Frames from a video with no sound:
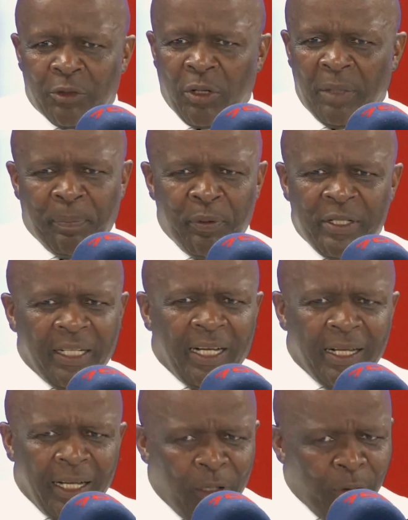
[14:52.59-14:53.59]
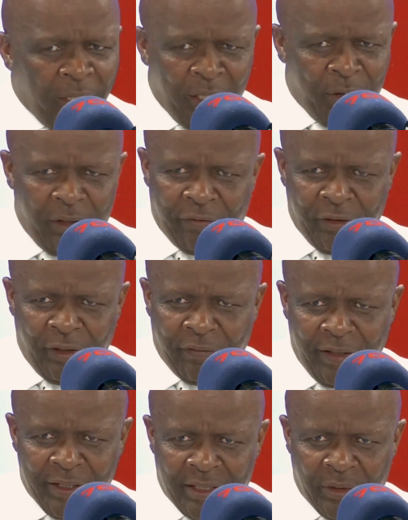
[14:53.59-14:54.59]
actually putting a nail on the coffin
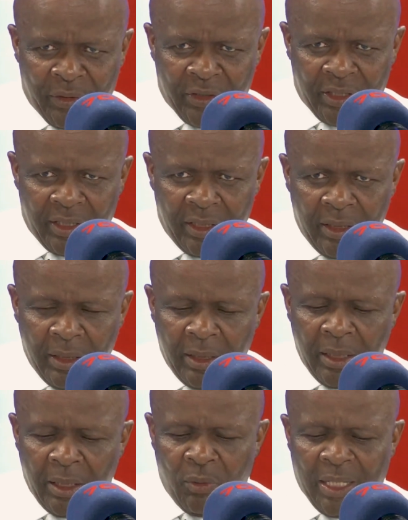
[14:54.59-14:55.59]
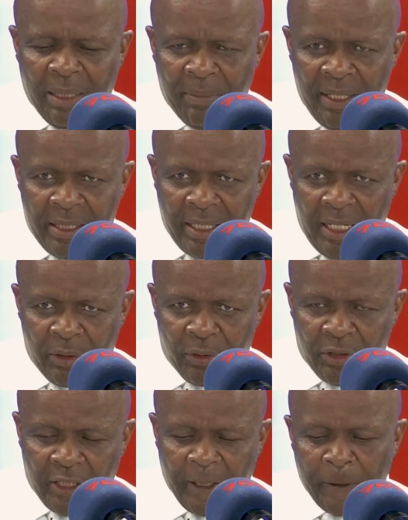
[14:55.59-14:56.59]
of the institution. What am I trying
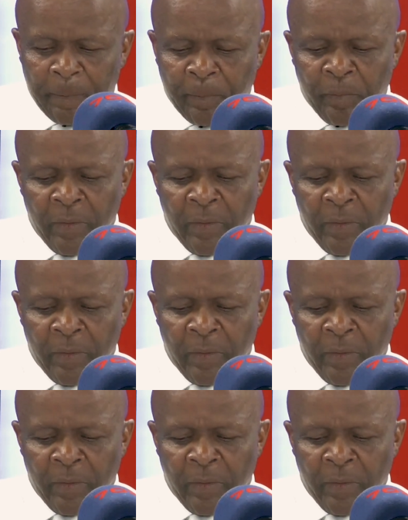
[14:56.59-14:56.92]
to say?